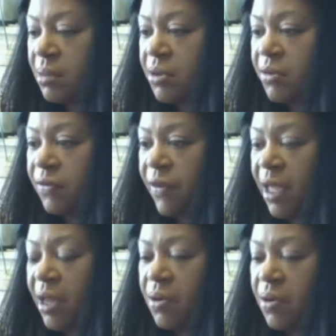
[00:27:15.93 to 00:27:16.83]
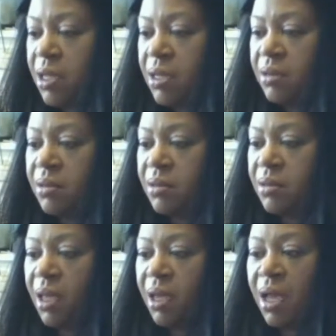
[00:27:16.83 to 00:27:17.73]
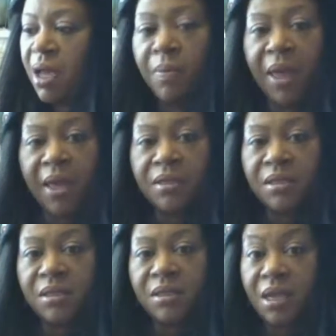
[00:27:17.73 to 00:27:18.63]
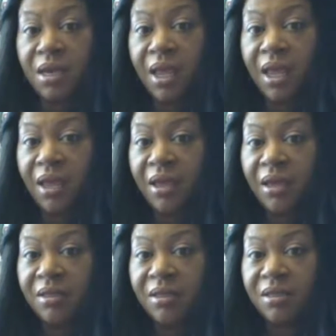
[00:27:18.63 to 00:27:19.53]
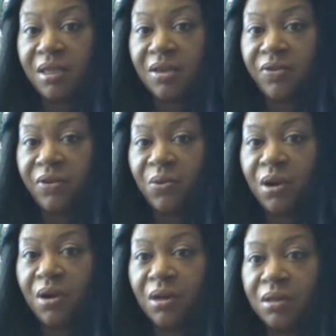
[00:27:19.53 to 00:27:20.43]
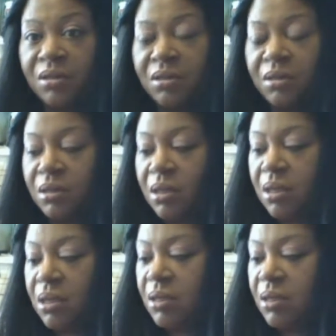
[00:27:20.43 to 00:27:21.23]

Put a fan on it and come back Sunday and see if it works.